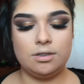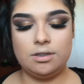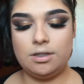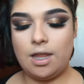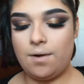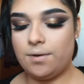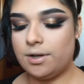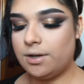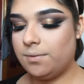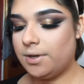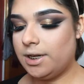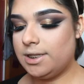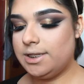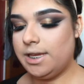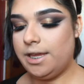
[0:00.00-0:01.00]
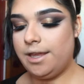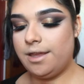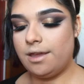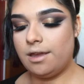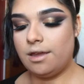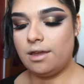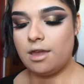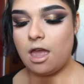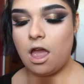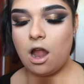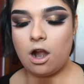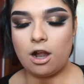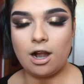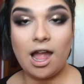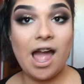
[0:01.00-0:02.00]
Now we're going to want to take
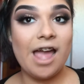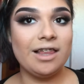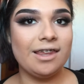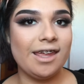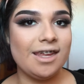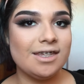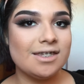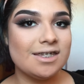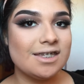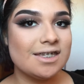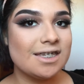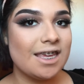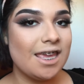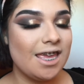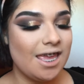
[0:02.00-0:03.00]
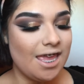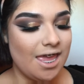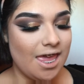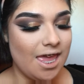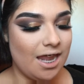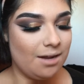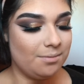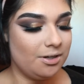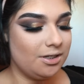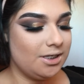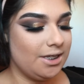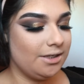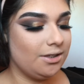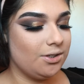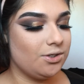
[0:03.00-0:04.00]
our highlights, and I'm going to
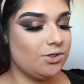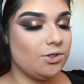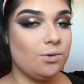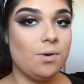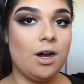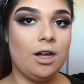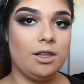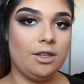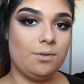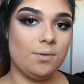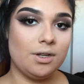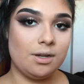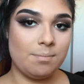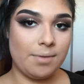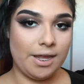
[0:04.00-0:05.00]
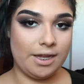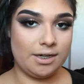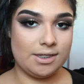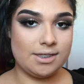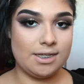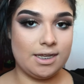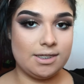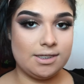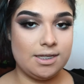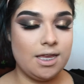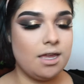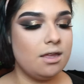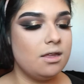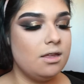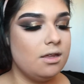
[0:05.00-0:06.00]
take the So Hollywood by Anastasia